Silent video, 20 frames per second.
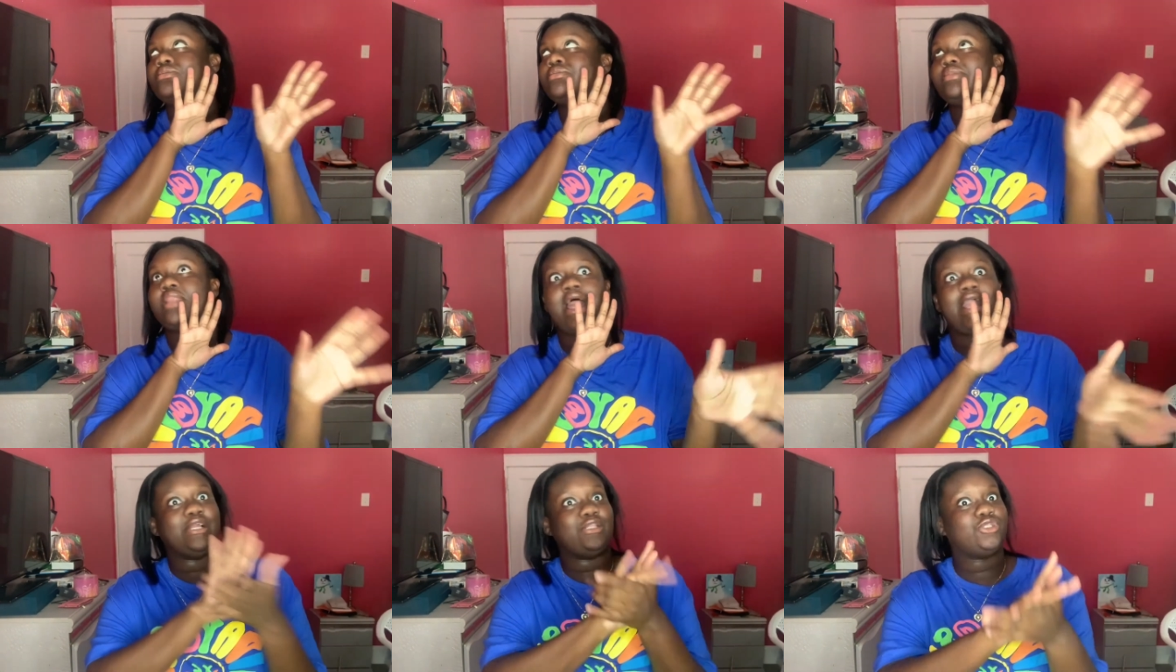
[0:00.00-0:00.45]

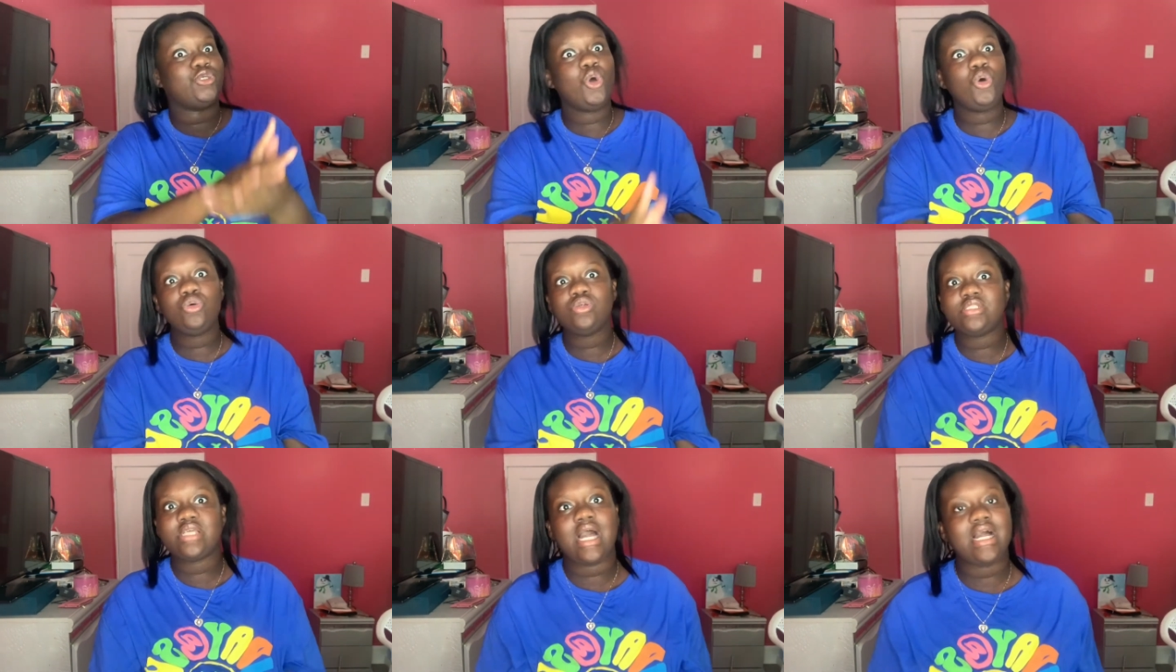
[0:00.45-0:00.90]
like
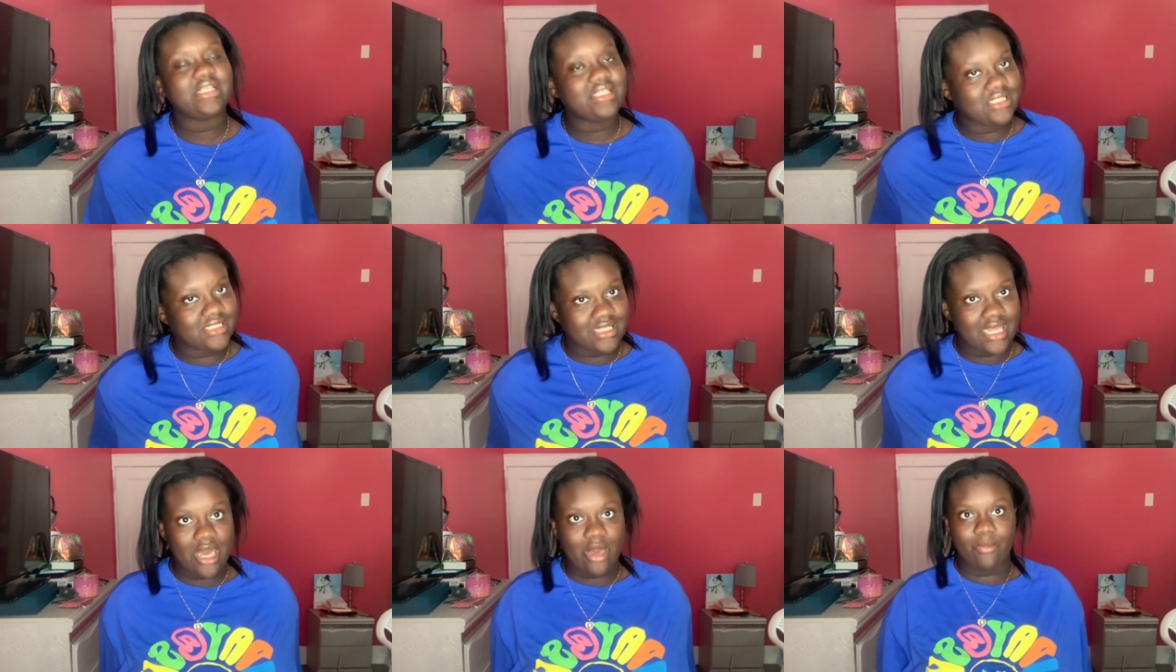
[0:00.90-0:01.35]
two
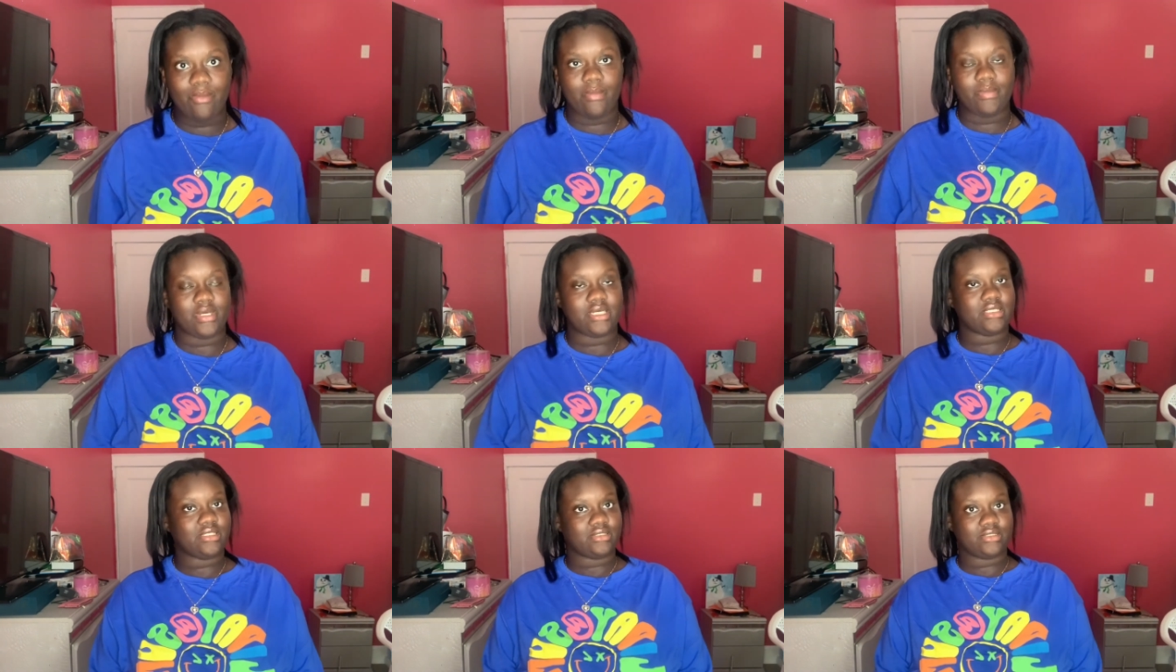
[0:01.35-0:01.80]
sizes down,
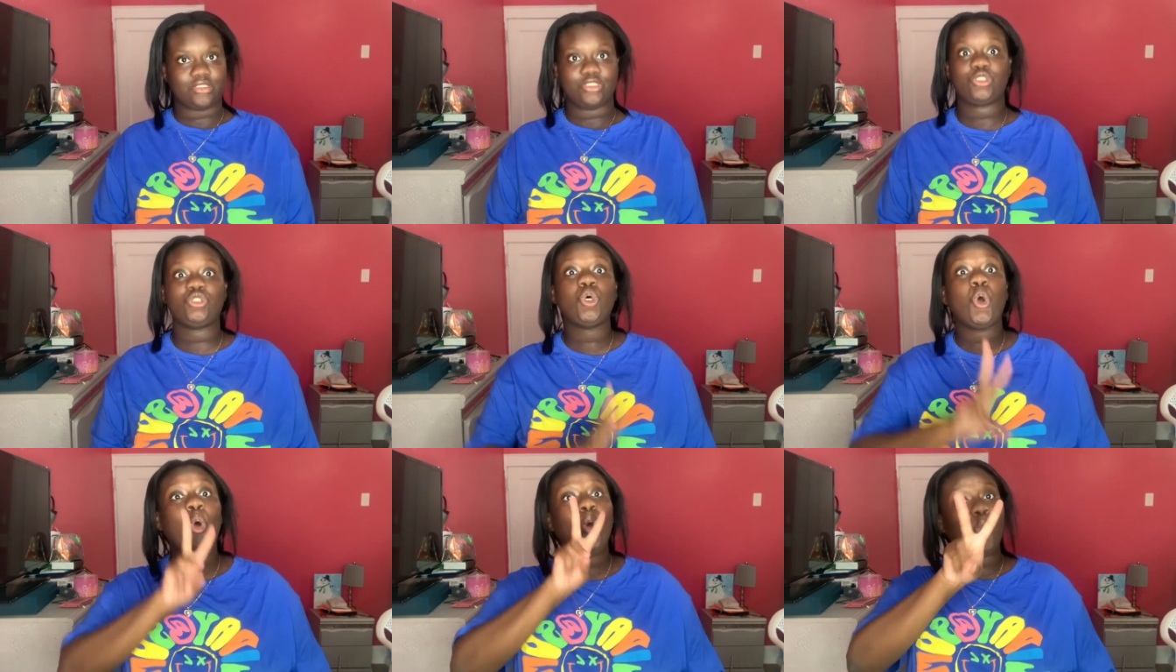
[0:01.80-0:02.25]
mama,
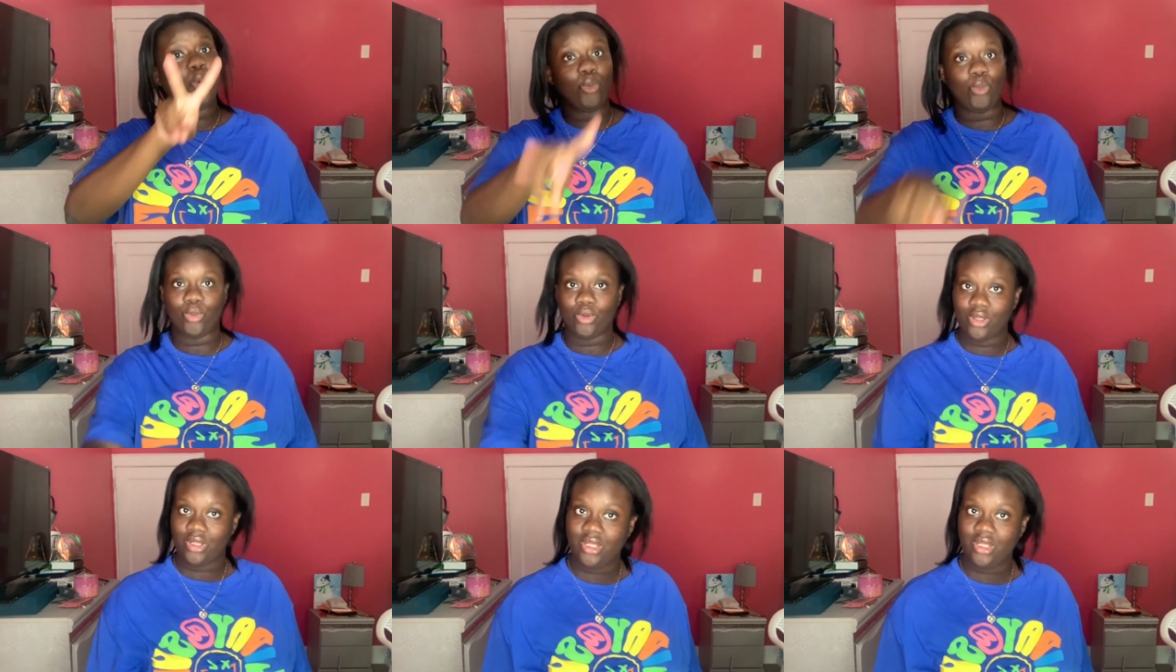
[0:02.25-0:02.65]
two.